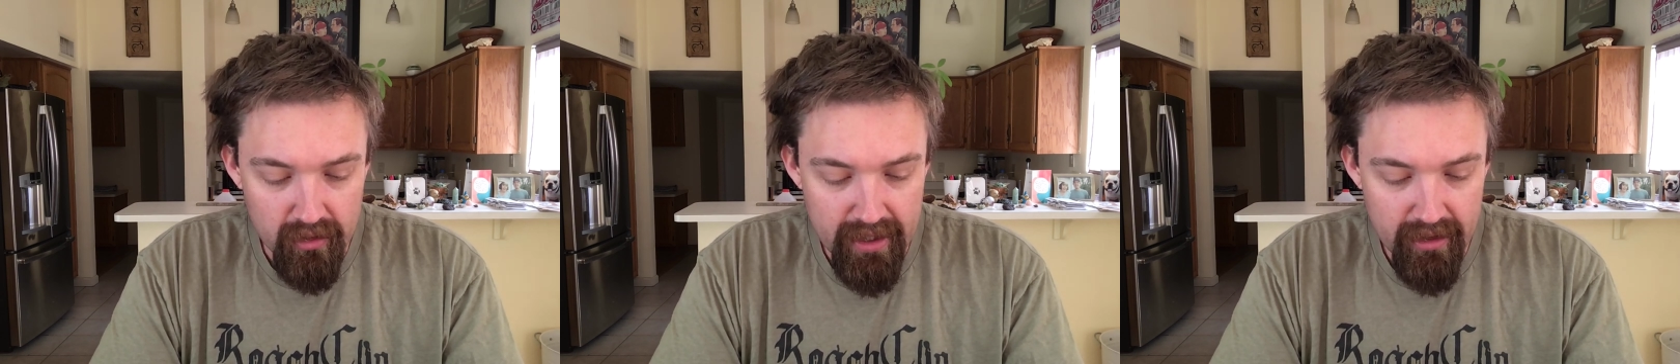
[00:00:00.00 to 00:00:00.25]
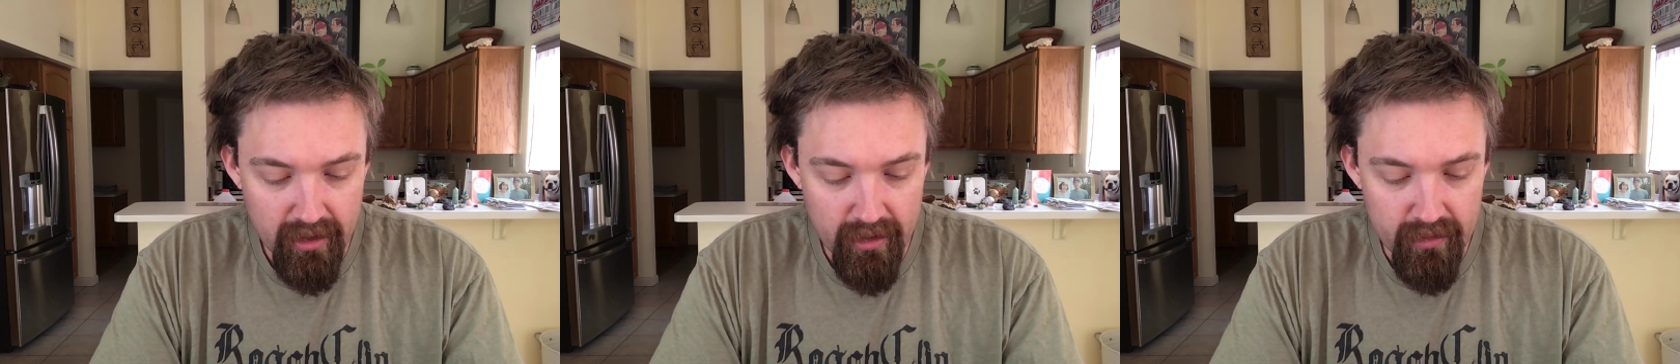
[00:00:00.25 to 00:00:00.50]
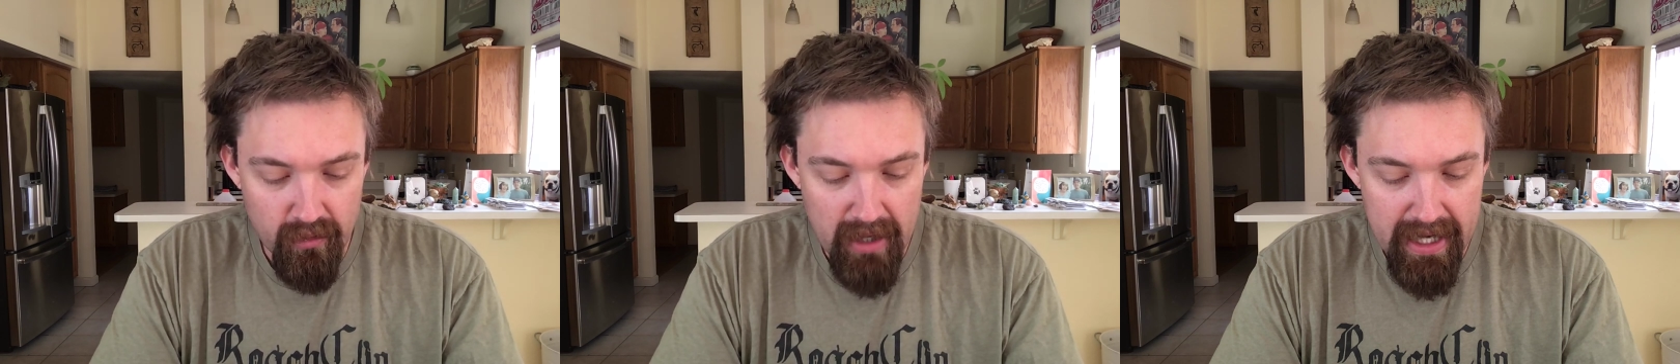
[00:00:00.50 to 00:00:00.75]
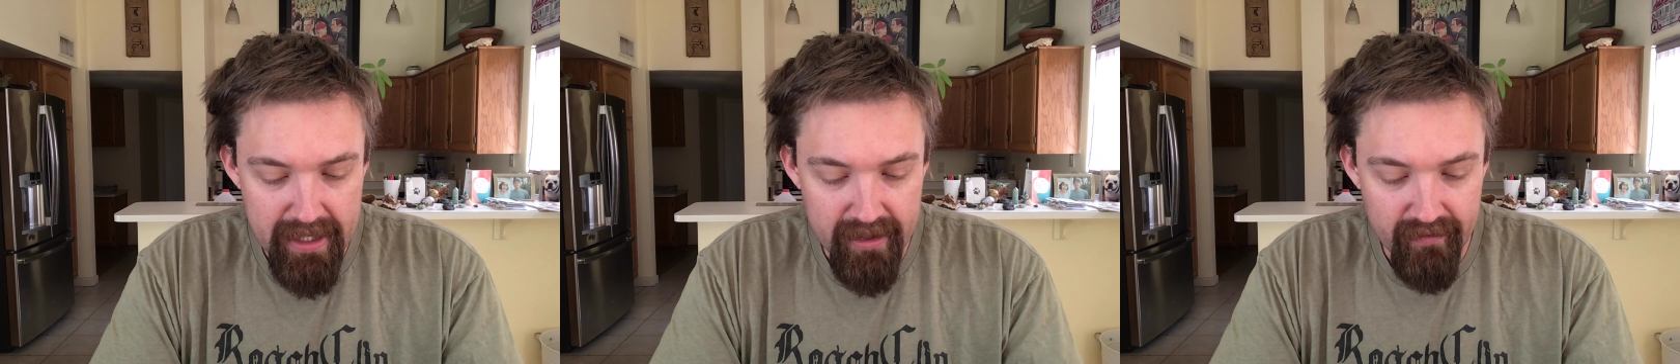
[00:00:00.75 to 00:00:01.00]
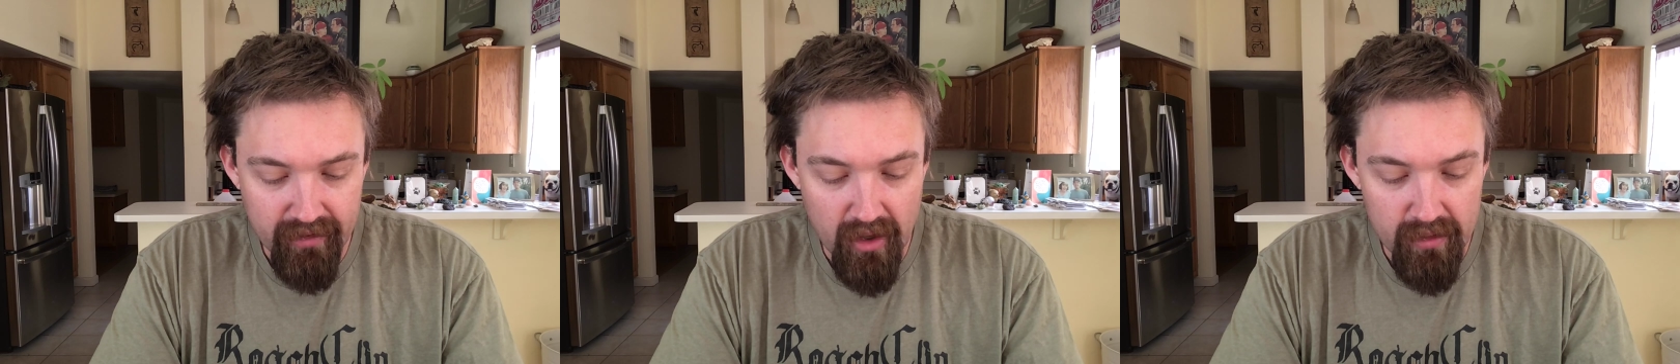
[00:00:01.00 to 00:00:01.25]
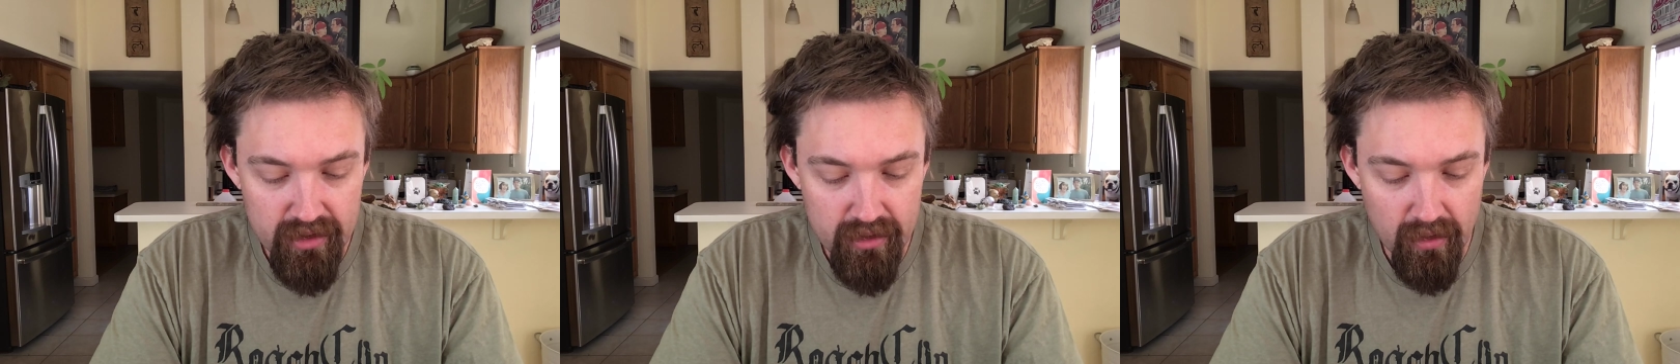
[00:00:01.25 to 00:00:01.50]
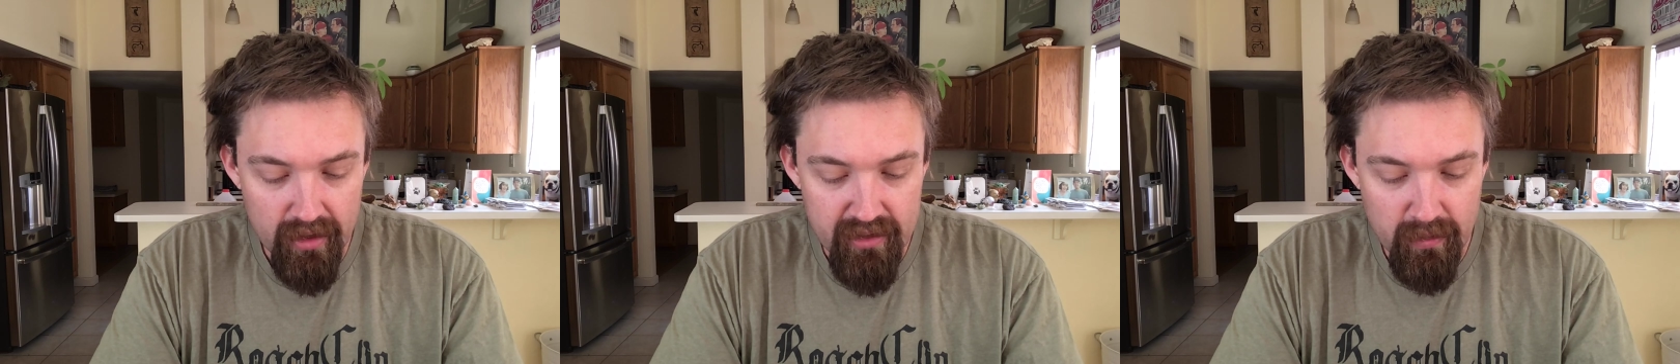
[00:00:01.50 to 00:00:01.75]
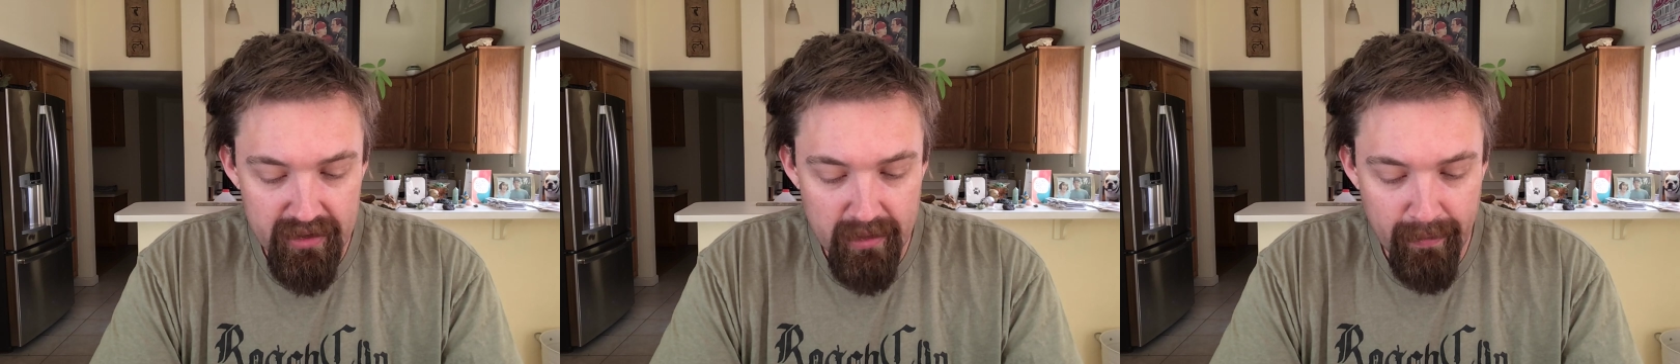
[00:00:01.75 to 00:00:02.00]
let alone the writing of ghost stories,
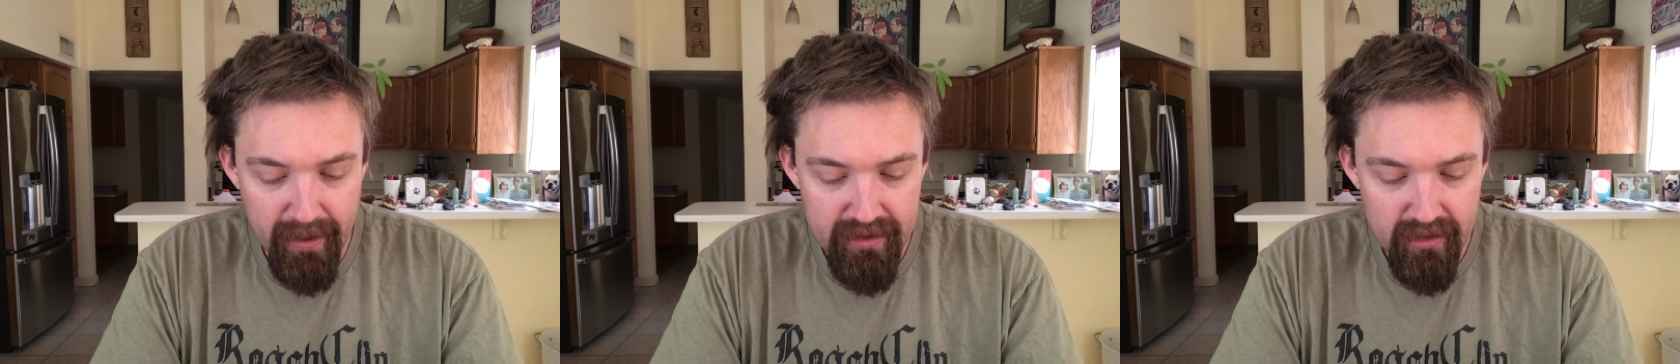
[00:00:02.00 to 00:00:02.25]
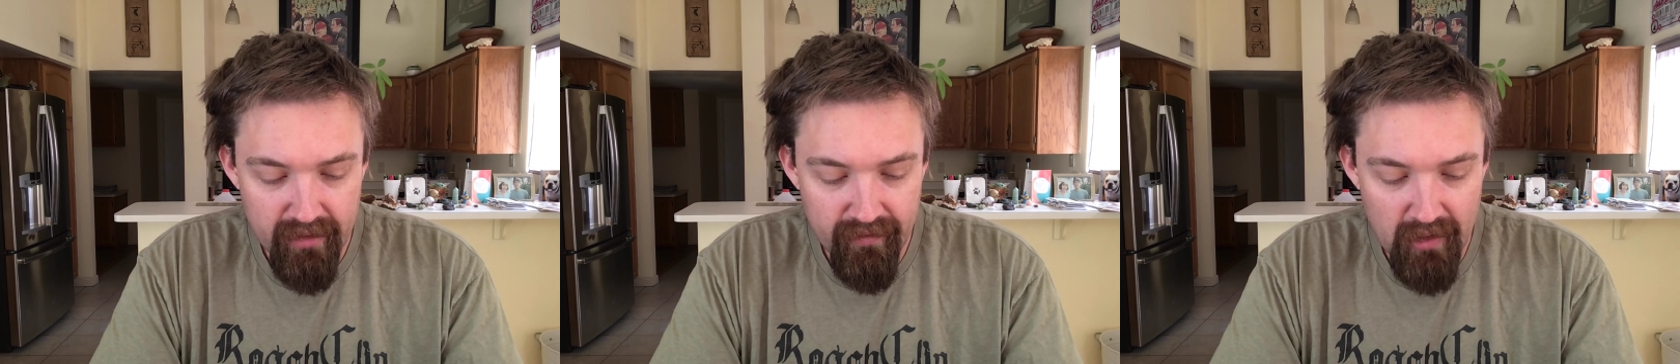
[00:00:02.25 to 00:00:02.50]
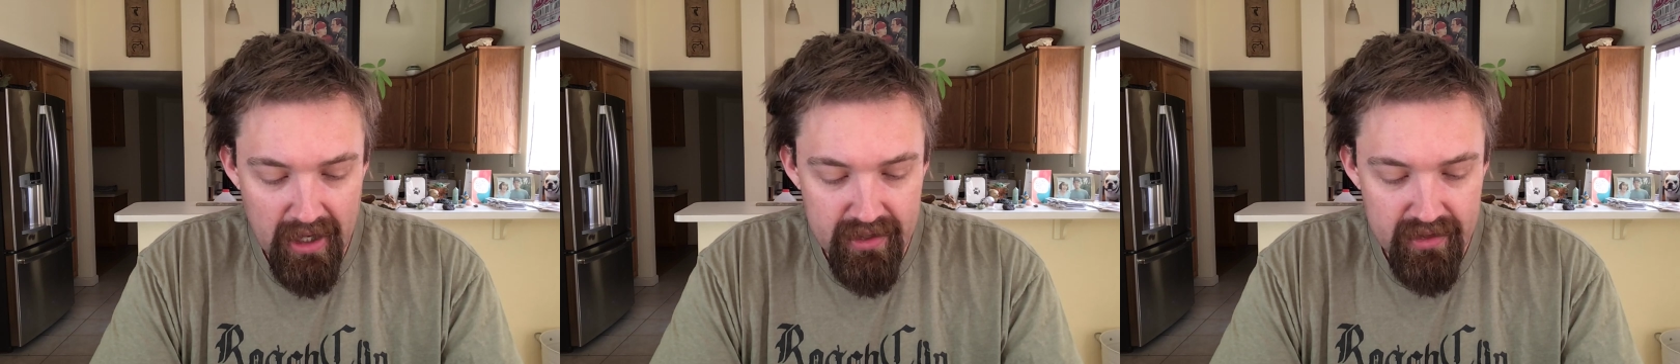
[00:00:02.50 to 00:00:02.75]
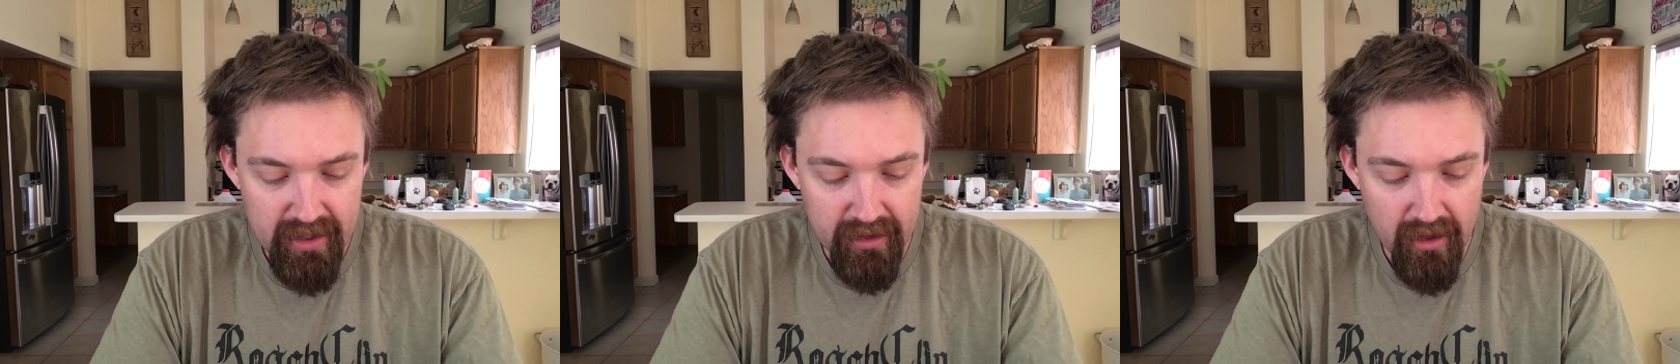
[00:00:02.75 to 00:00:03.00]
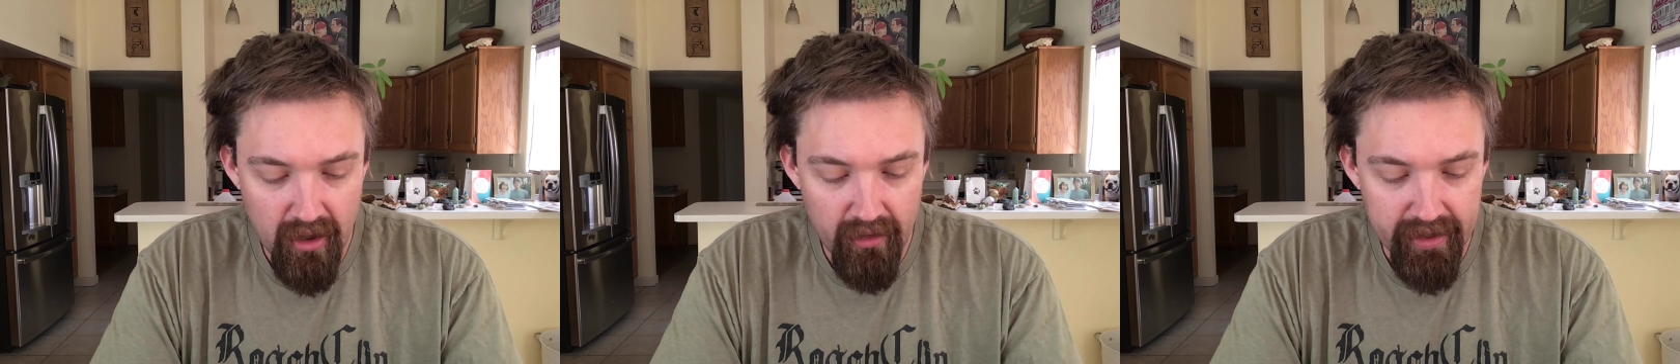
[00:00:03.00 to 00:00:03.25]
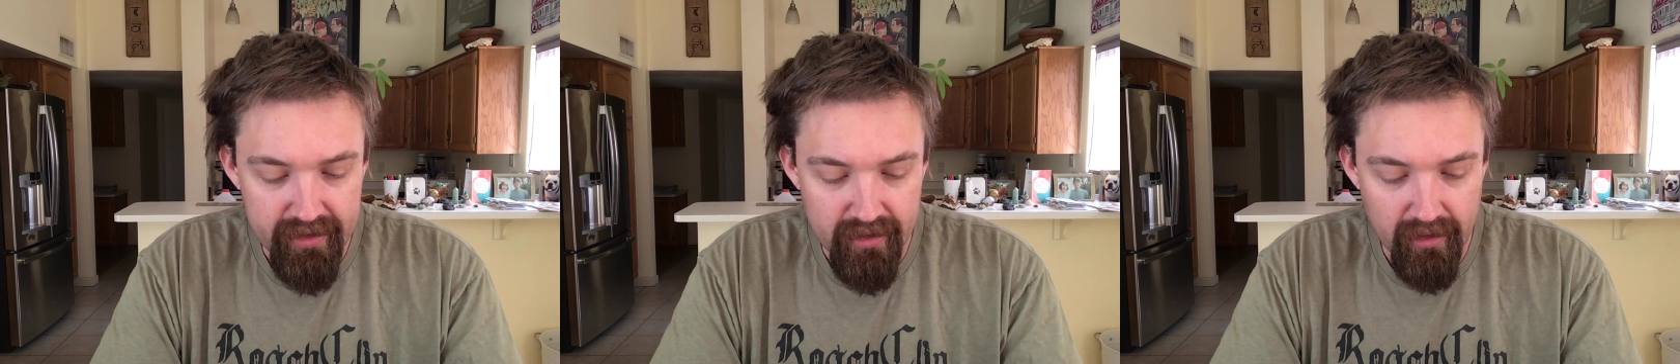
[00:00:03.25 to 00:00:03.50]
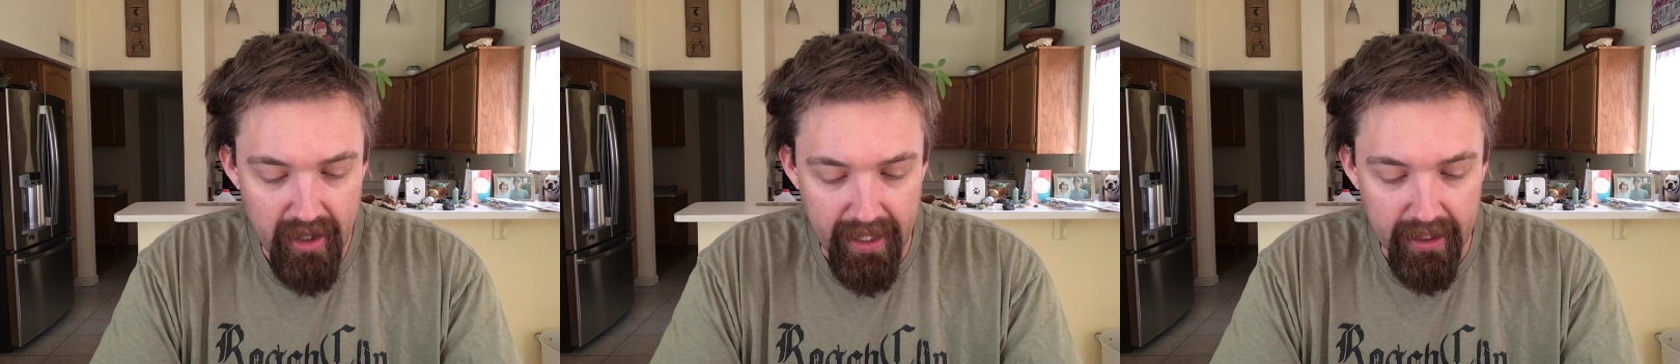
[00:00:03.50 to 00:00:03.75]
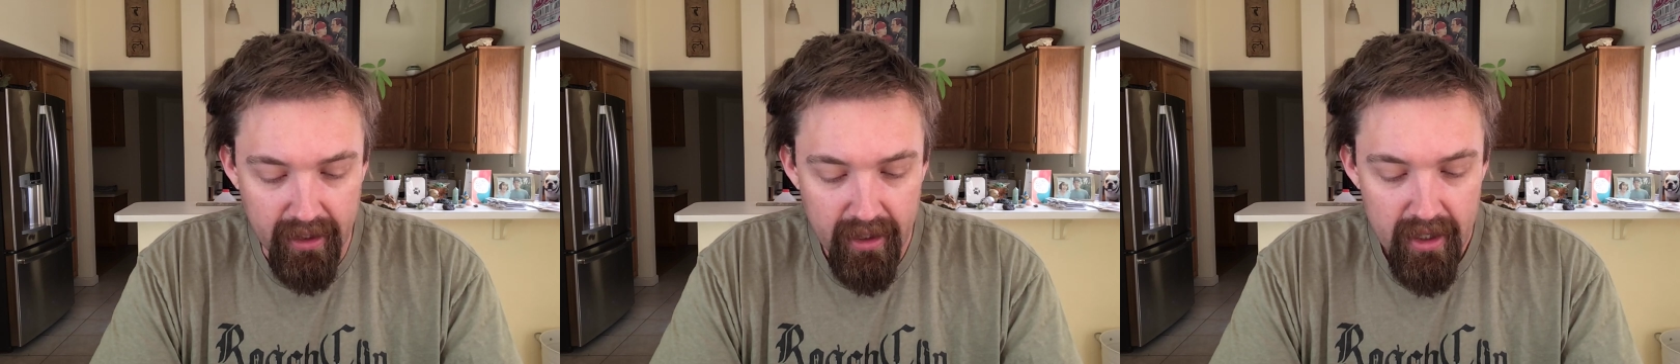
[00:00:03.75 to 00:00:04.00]
was a puzzle to friends and colleagues
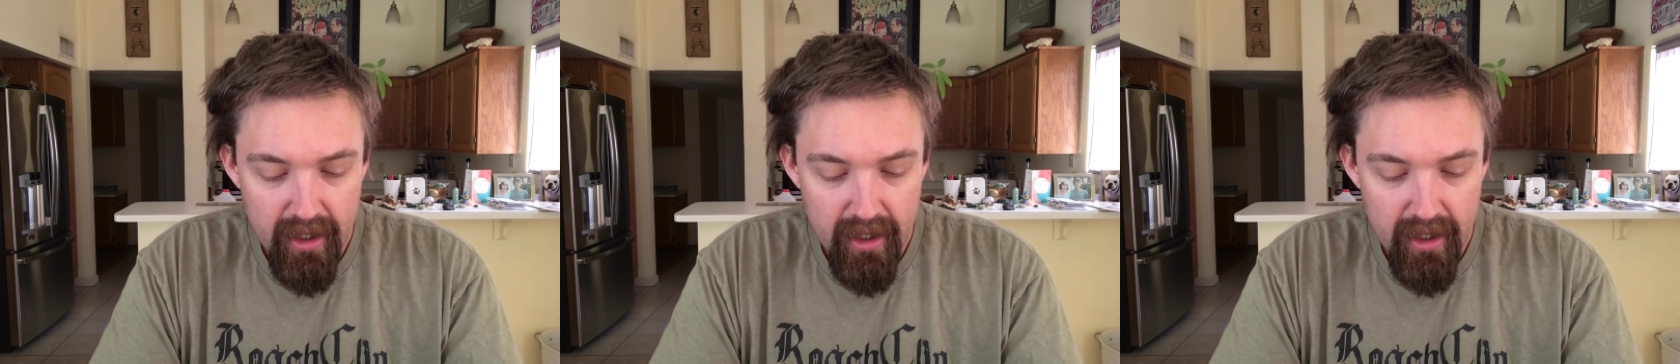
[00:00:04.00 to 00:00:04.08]
alike,